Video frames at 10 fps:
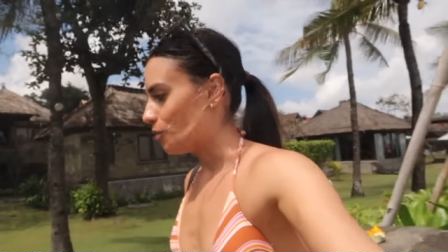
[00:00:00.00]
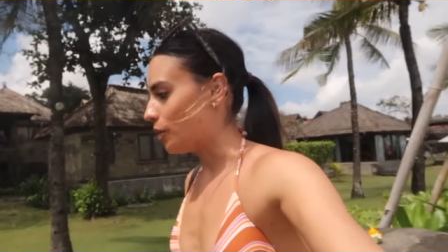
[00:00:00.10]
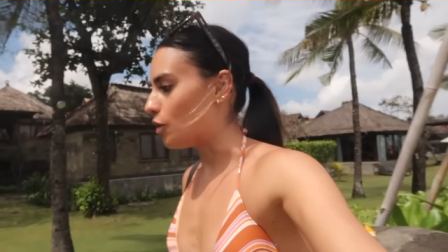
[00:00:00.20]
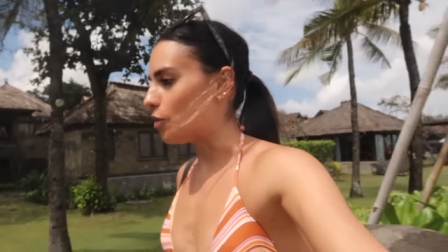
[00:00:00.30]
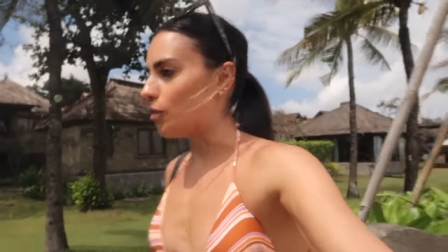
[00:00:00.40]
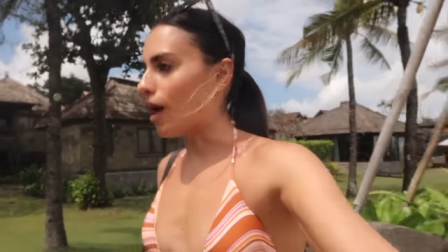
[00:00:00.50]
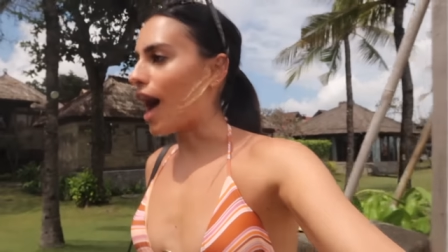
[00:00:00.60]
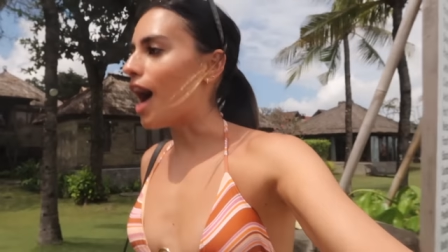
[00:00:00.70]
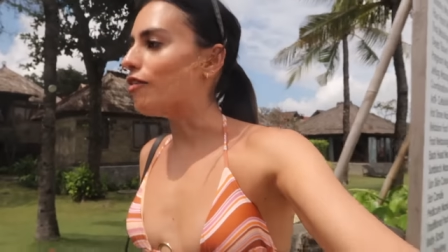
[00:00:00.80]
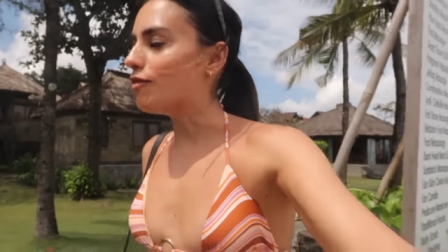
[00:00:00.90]
We'll
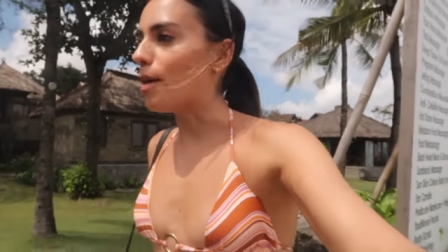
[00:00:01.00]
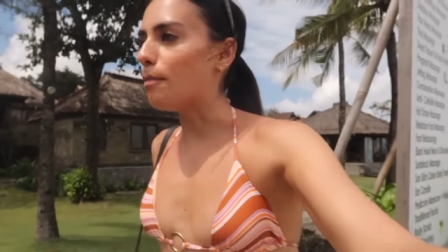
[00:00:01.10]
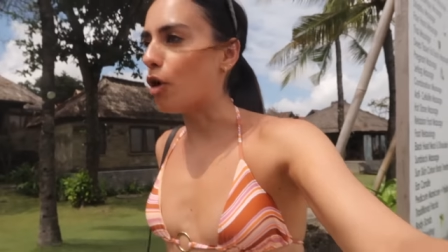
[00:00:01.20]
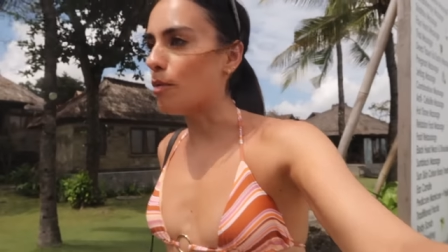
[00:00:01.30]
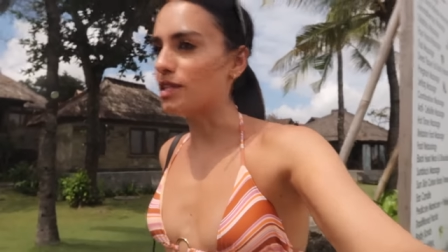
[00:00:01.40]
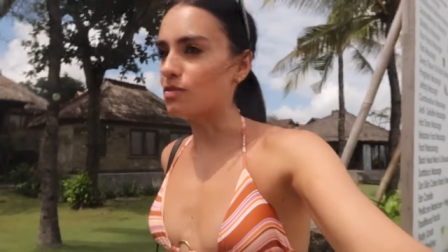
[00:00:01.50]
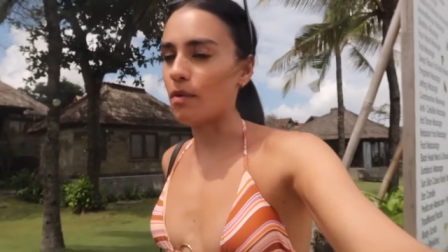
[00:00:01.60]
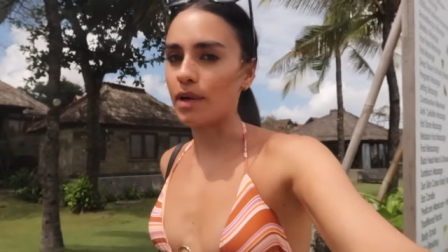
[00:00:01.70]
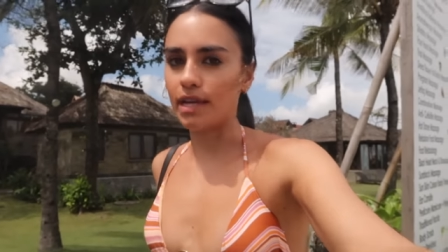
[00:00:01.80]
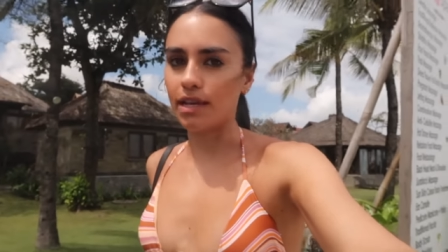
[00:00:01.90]
have moments where
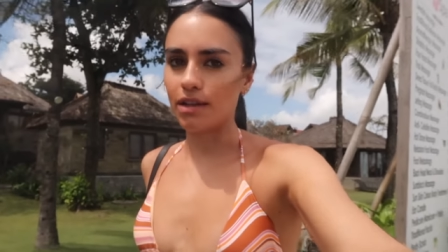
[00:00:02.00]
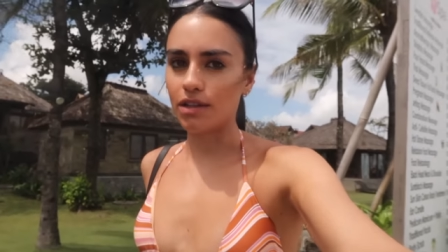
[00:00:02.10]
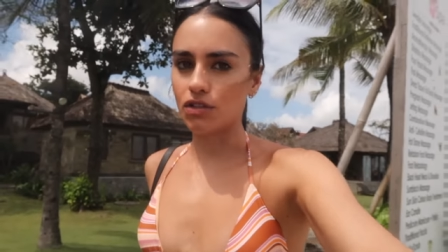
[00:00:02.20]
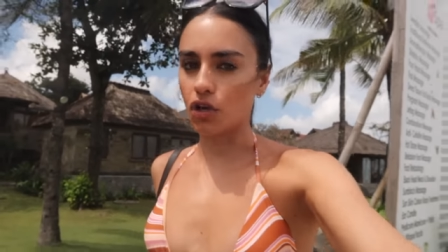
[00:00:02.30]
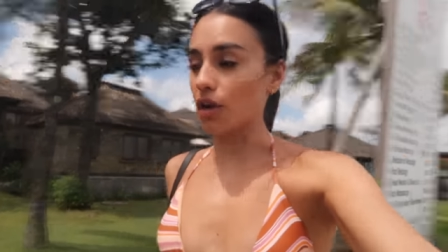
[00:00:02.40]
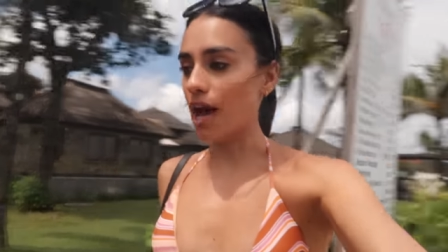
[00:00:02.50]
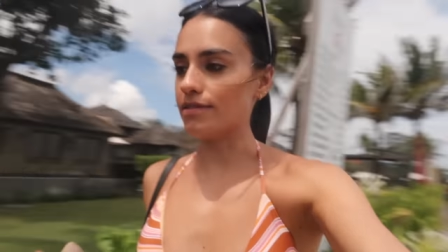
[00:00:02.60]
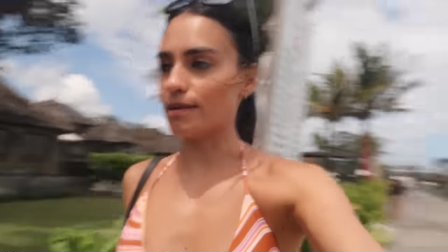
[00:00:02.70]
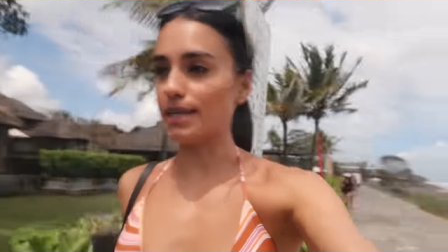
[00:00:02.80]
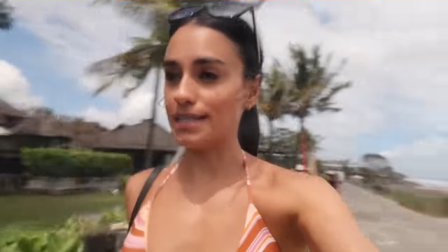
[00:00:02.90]
we don't have
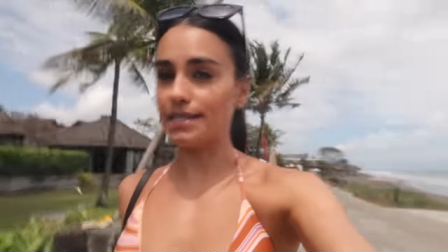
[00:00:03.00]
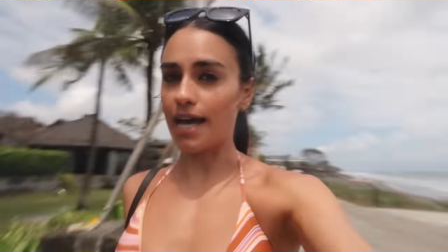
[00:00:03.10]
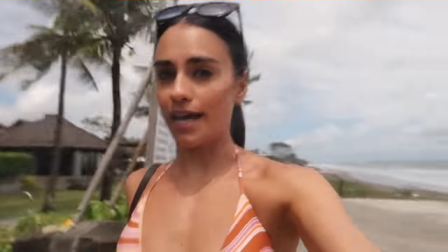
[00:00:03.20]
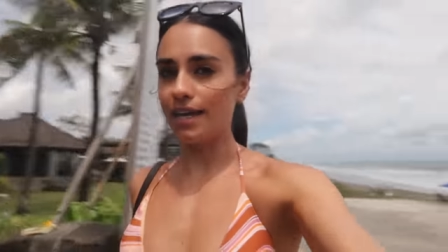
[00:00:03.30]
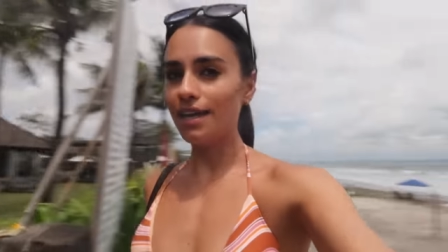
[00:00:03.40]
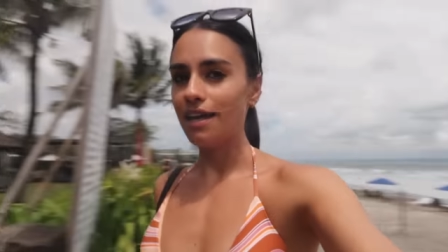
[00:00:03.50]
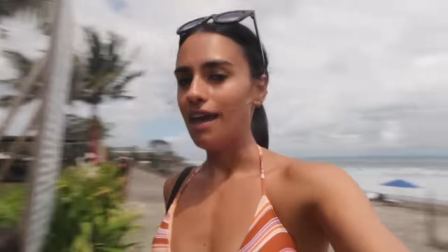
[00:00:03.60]
something to say